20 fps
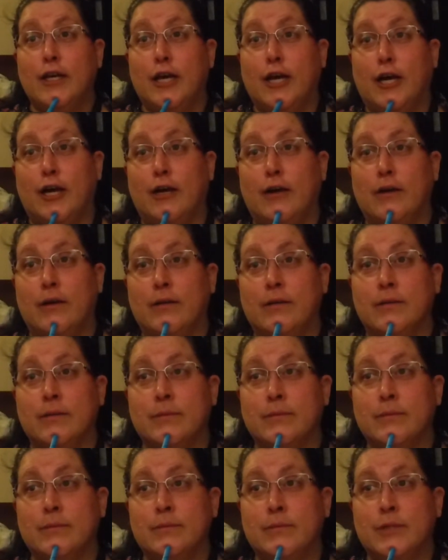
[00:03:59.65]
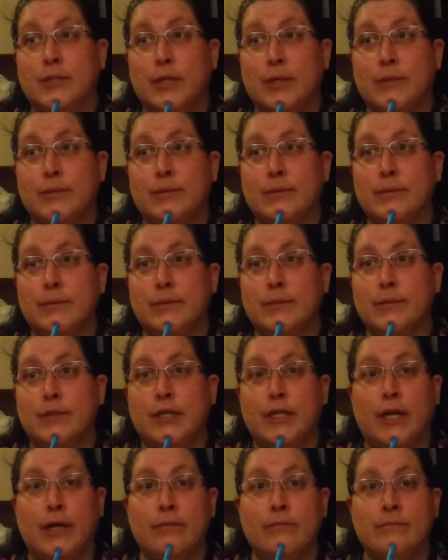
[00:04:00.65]
Uh, so,
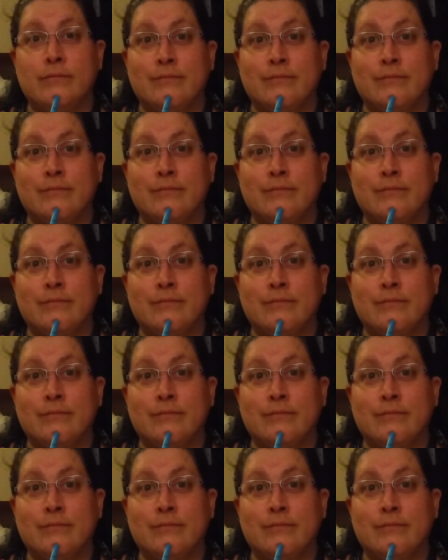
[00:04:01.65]
you know,